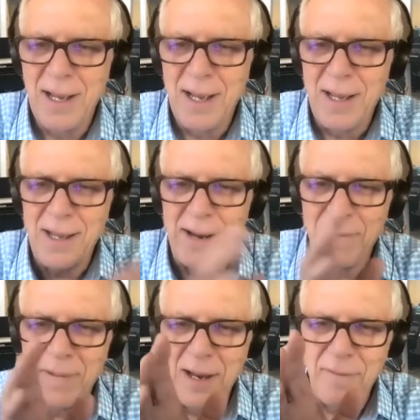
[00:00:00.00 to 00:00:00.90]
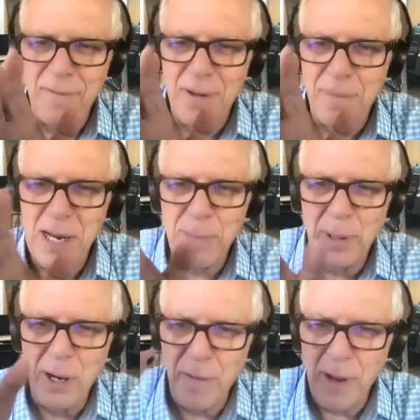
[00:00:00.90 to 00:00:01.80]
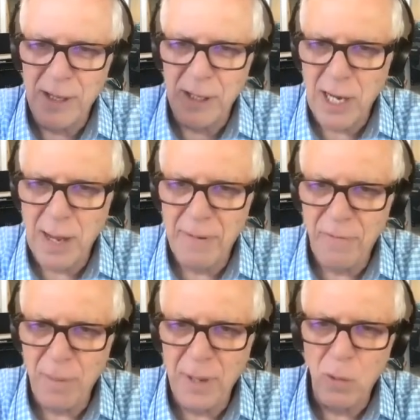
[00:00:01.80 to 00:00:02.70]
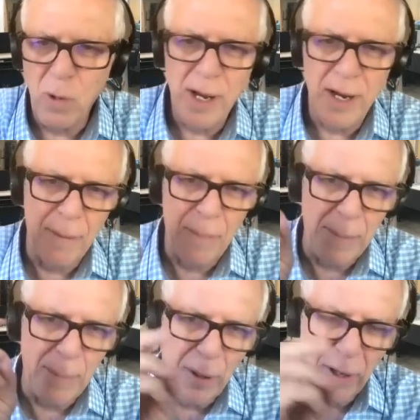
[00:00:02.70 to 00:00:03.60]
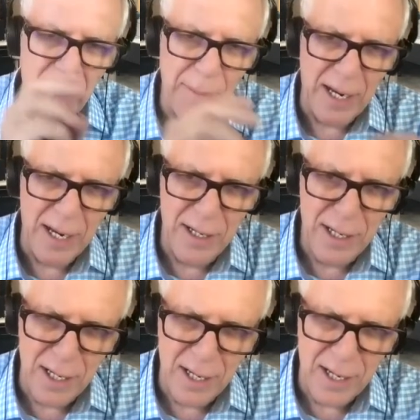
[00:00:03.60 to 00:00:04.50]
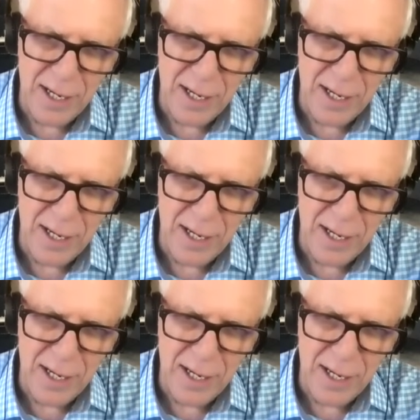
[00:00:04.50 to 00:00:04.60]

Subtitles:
the people that are at the top of Formula One and the people that are coming into